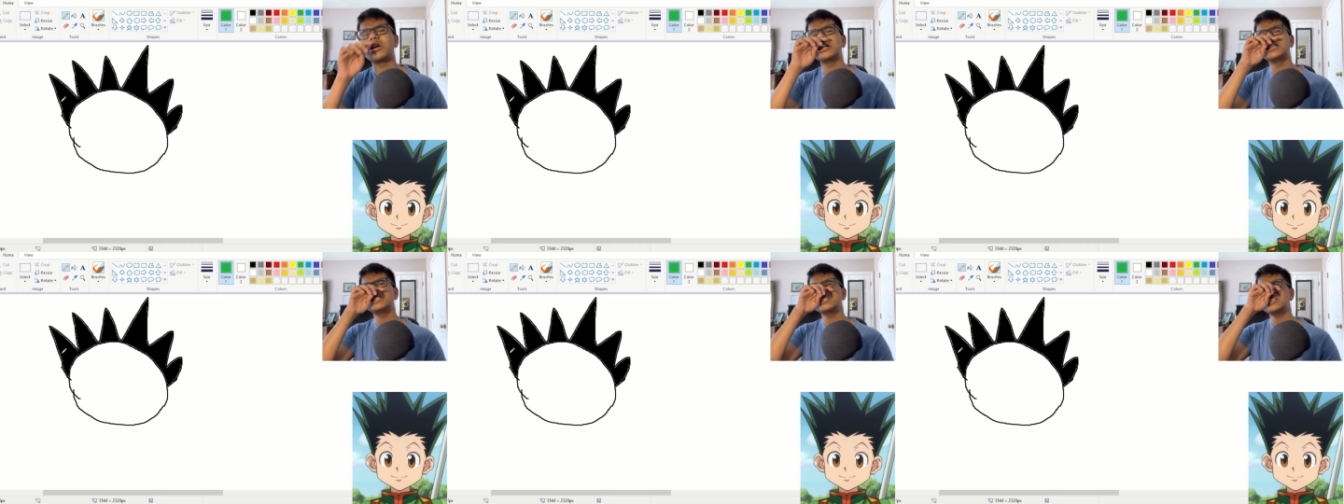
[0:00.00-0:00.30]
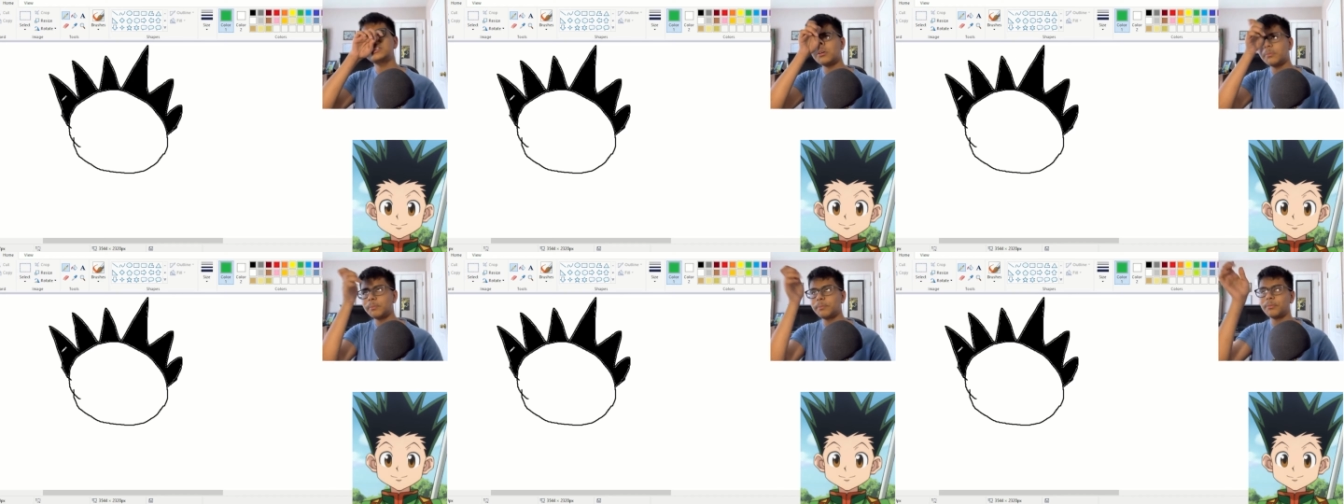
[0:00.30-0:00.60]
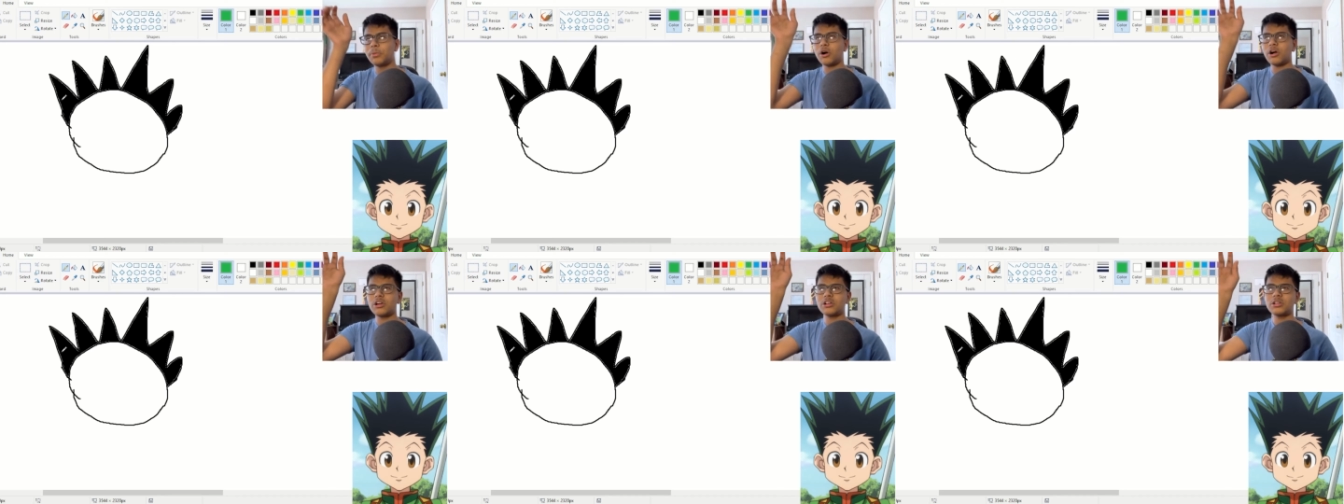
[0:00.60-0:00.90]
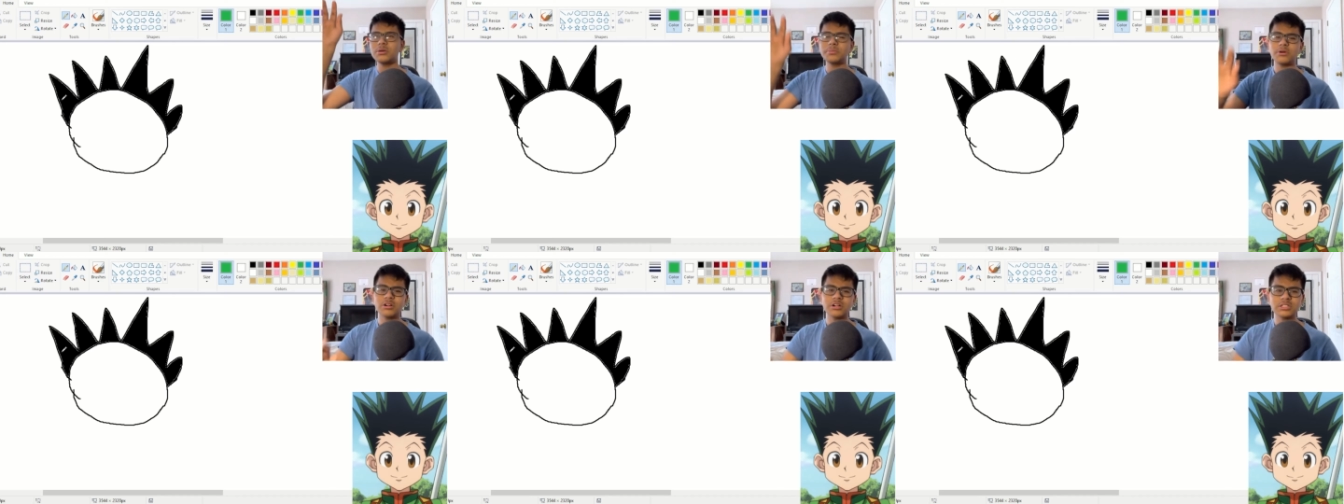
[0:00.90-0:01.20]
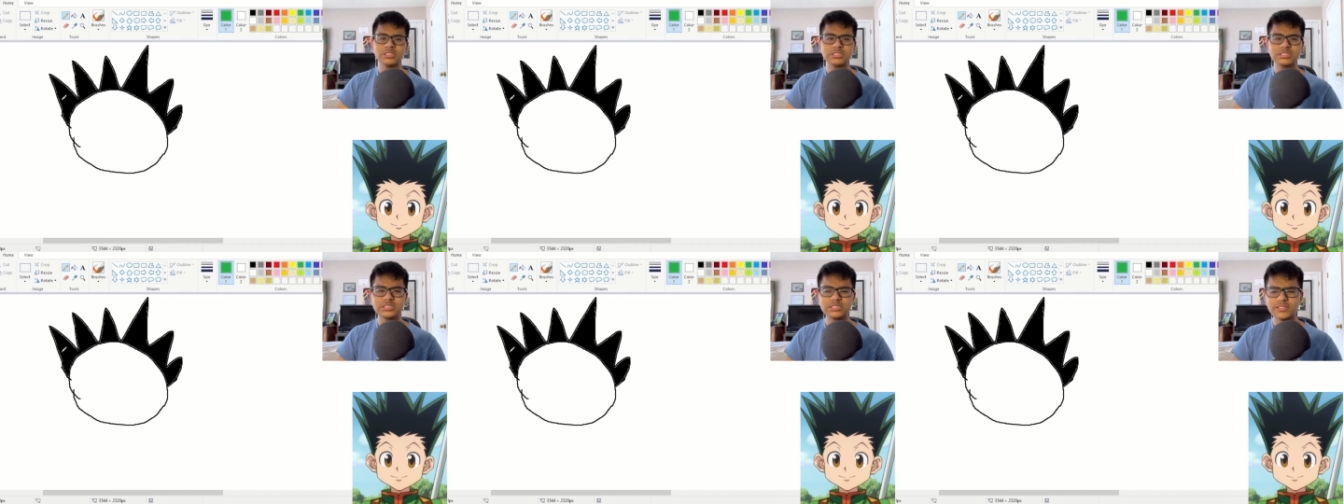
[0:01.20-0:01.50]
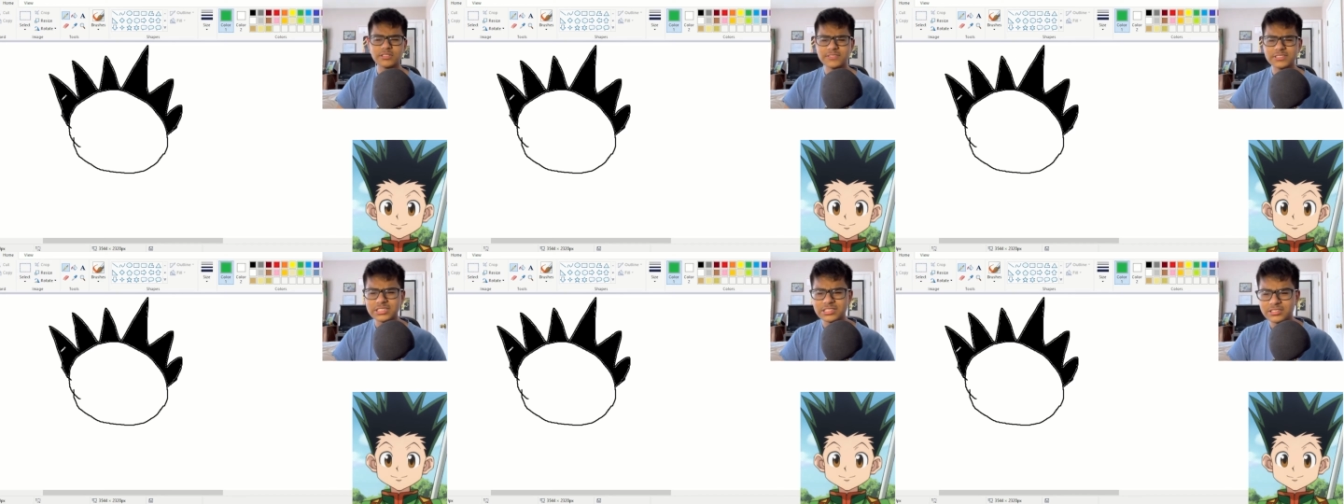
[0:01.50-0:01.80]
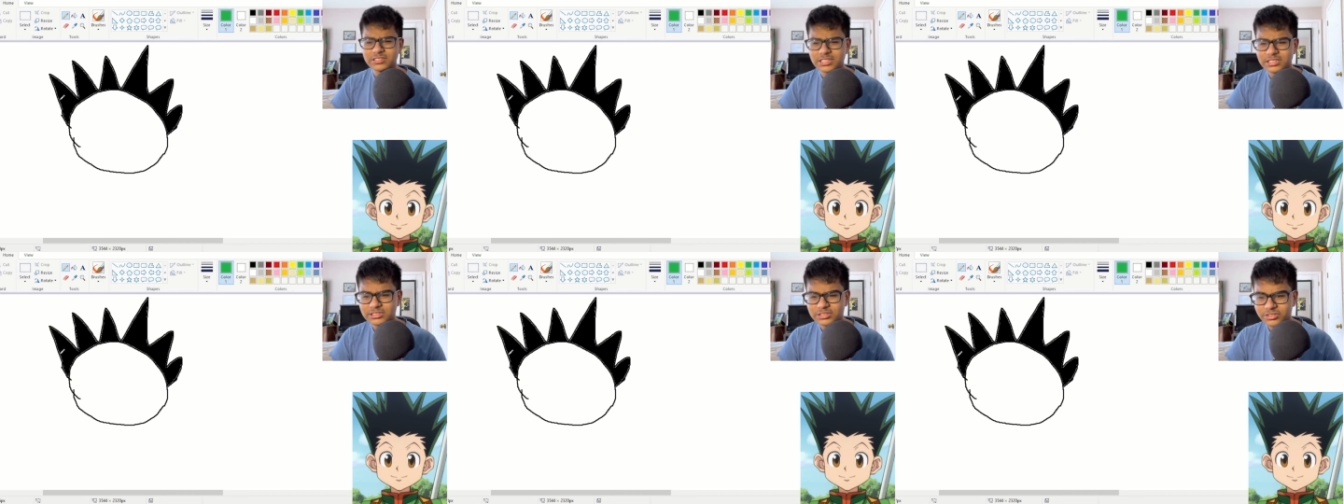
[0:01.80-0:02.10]
is it the bottom parts of his
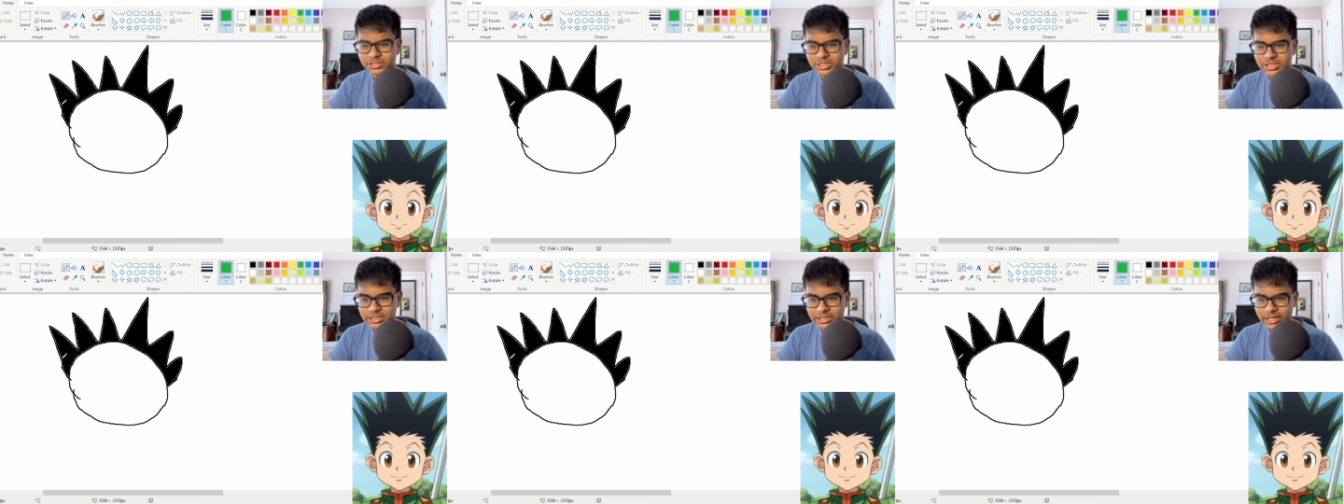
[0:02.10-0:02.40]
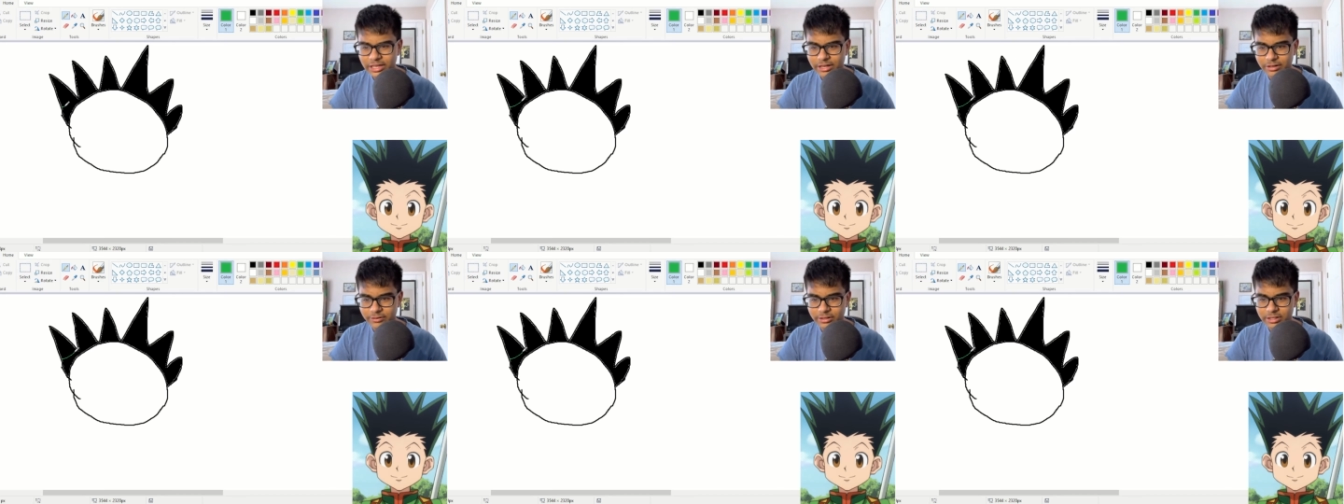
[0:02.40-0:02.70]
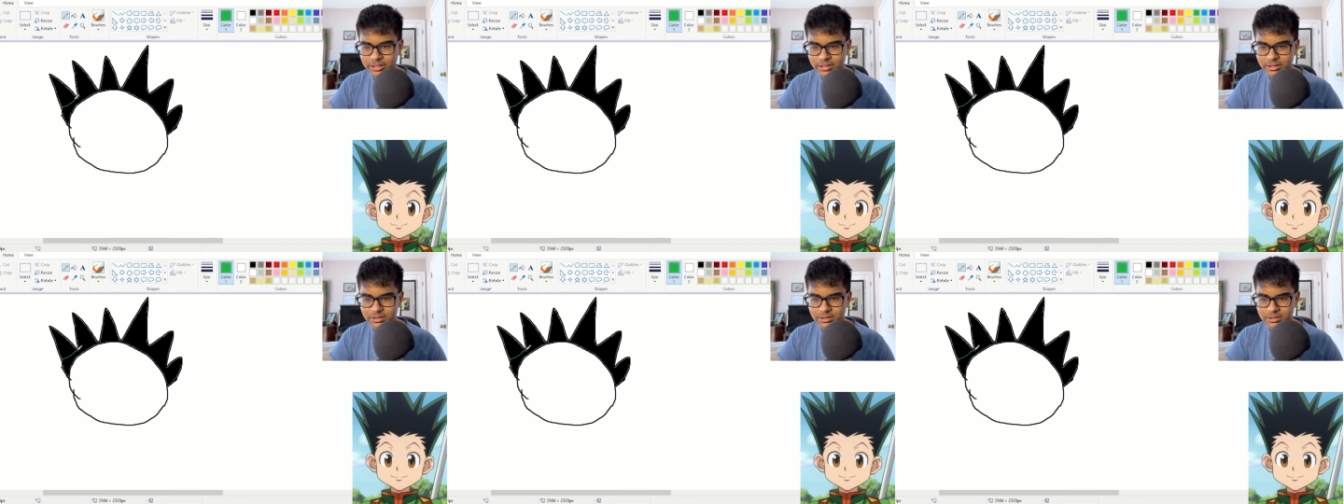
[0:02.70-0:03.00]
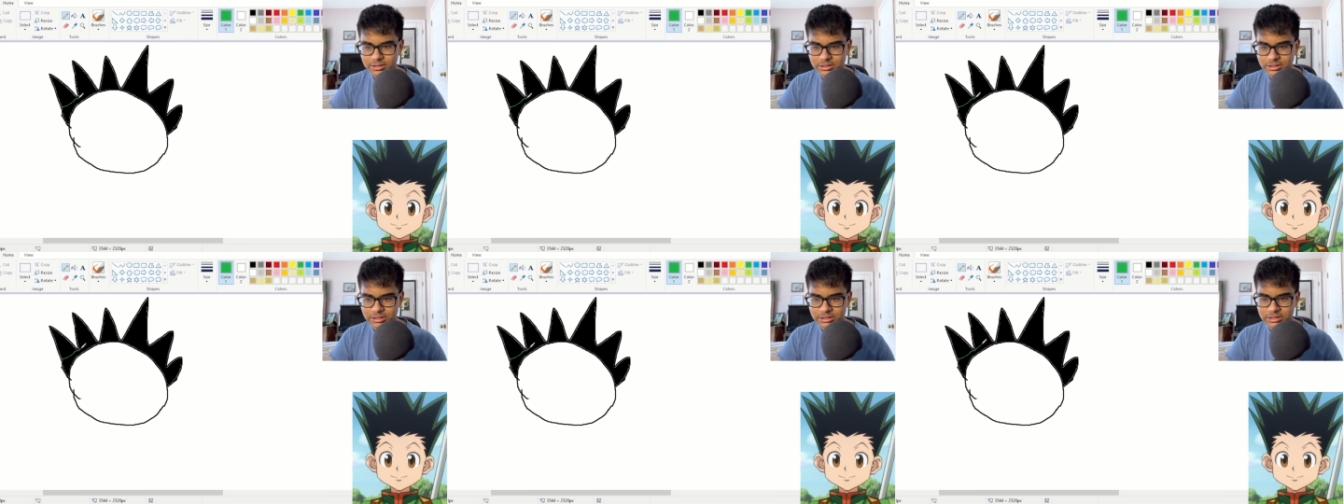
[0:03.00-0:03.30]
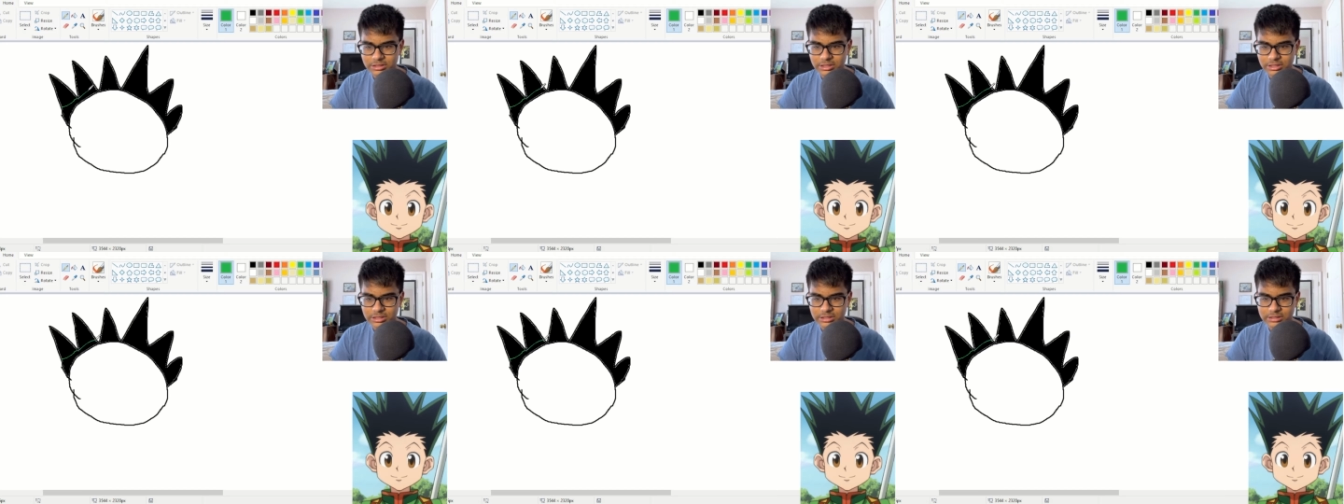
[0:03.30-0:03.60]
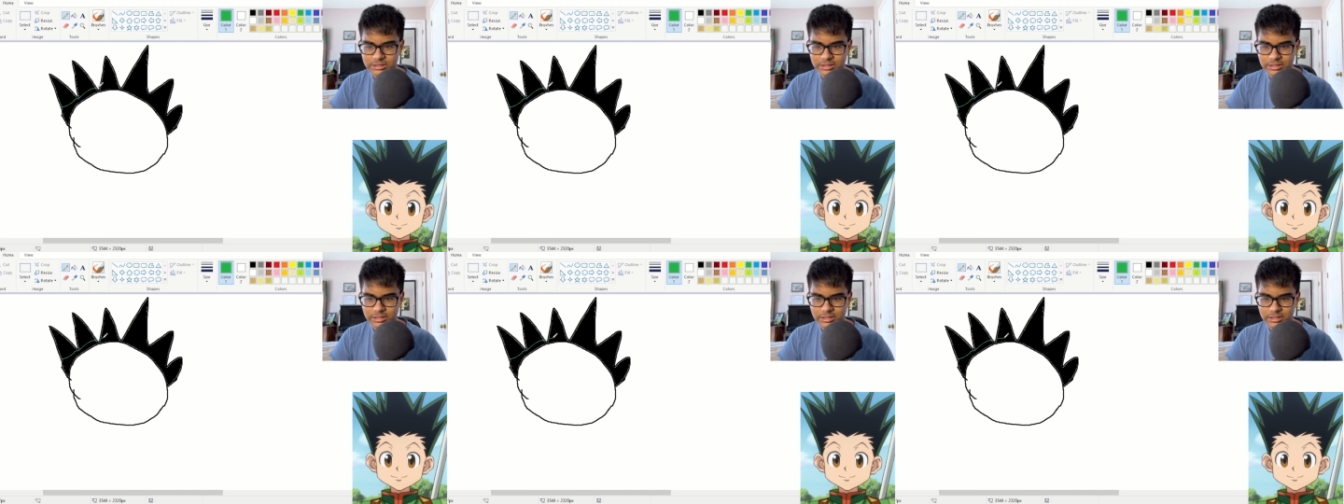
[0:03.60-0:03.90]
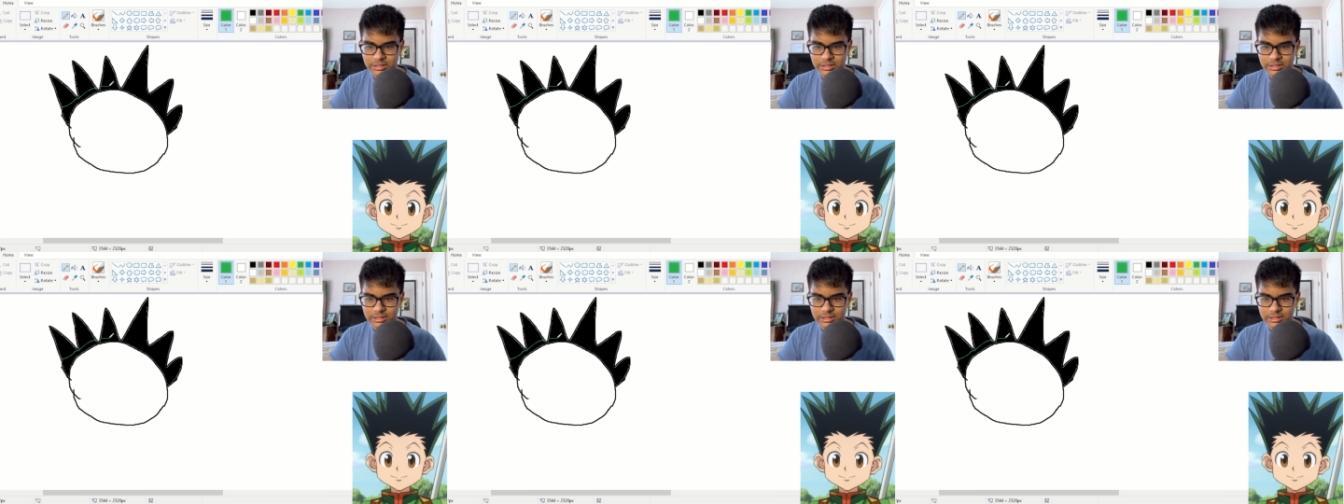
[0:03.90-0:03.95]
hair that's green yeah right so let's just